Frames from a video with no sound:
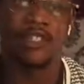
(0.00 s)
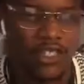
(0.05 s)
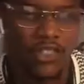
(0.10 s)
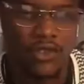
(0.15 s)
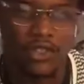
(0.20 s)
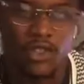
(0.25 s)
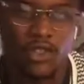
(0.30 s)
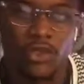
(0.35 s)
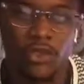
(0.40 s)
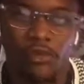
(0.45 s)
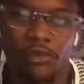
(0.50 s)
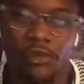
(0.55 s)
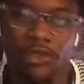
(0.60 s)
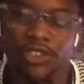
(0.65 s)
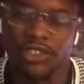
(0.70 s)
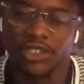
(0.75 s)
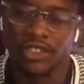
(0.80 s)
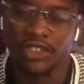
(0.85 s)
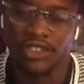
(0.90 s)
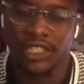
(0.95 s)
or your
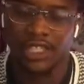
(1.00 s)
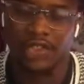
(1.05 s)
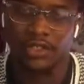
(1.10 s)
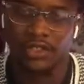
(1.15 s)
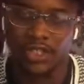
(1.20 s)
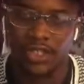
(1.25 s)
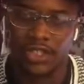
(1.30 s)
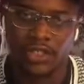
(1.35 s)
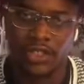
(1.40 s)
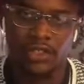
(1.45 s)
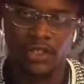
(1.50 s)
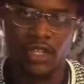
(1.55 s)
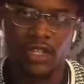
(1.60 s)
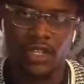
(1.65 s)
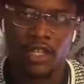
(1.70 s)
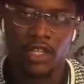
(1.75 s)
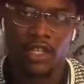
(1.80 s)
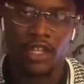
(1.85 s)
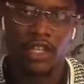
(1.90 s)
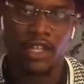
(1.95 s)
boss just annoyed you
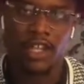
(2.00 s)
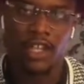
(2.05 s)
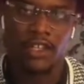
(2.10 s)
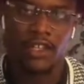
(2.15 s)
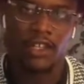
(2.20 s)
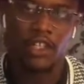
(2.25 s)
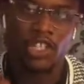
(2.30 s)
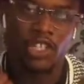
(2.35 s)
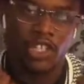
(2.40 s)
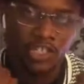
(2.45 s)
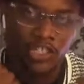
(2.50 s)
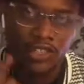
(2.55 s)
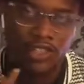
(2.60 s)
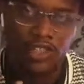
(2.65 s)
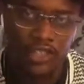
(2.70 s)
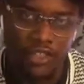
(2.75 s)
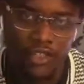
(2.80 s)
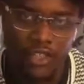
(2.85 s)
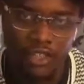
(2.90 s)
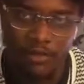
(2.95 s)
and you
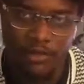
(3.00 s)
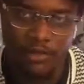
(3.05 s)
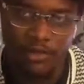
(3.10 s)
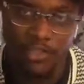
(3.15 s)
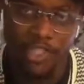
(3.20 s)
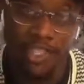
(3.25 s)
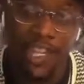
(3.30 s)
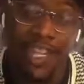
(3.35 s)
listened to that music,